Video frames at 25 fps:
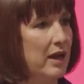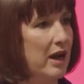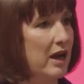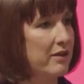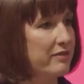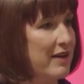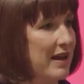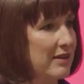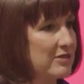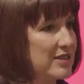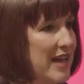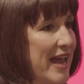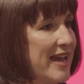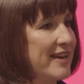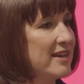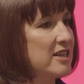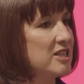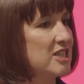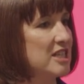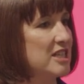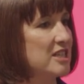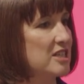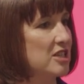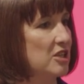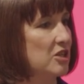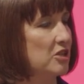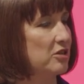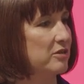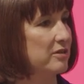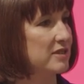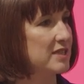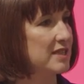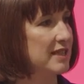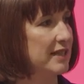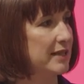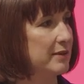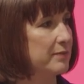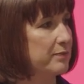around energy
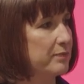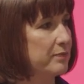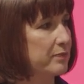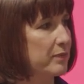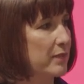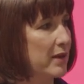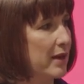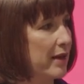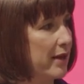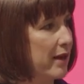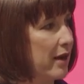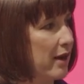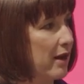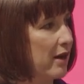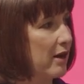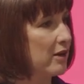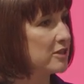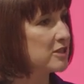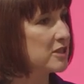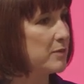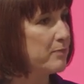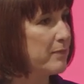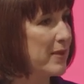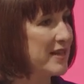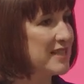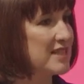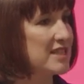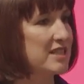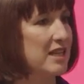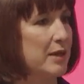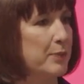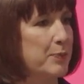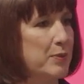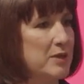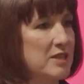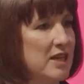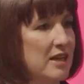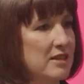security, our
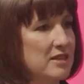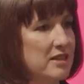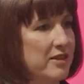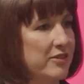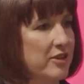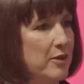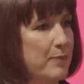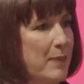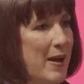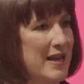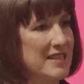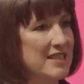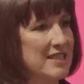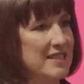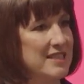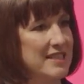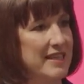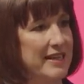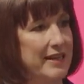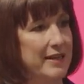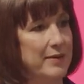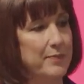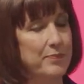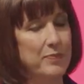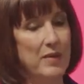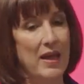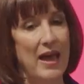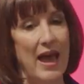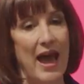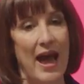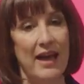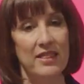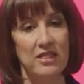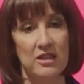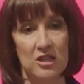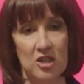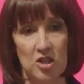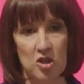domestic productive capacity,
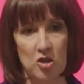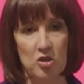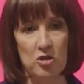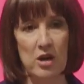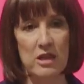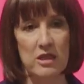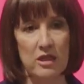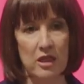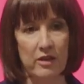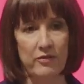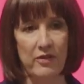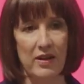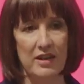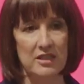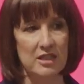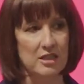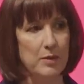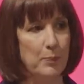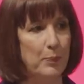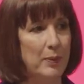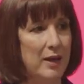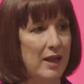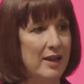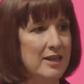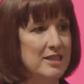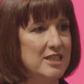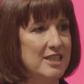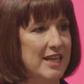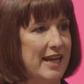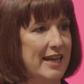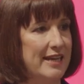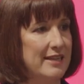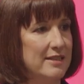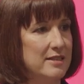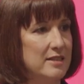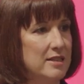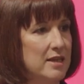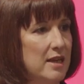and the strength of our supply
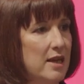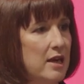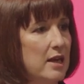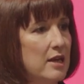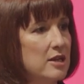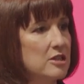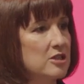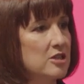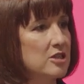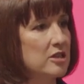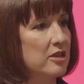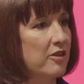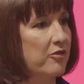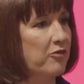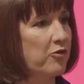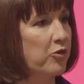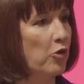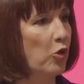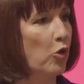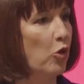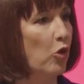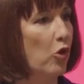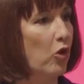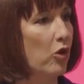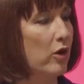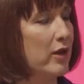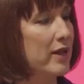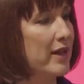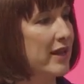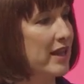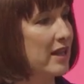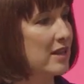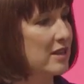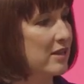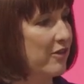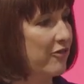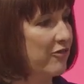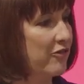chains to the fore
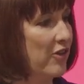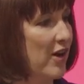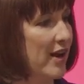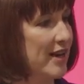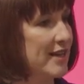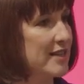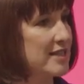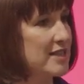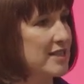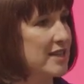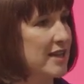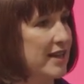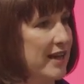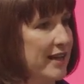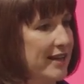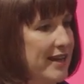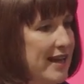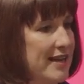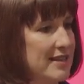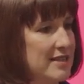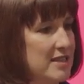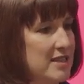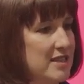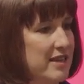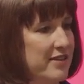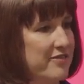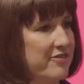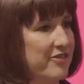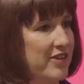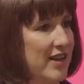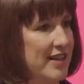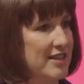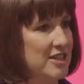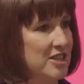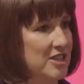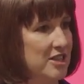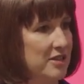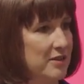in the fight against
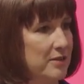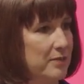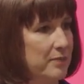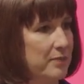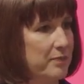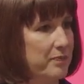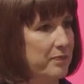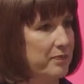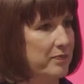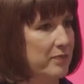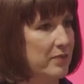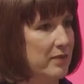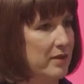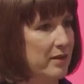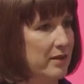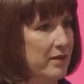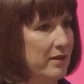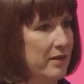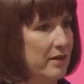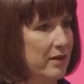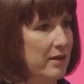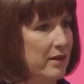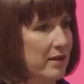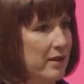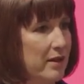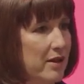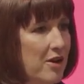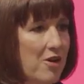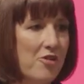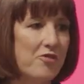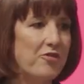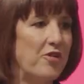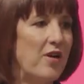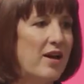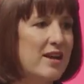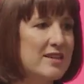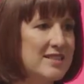inflation. For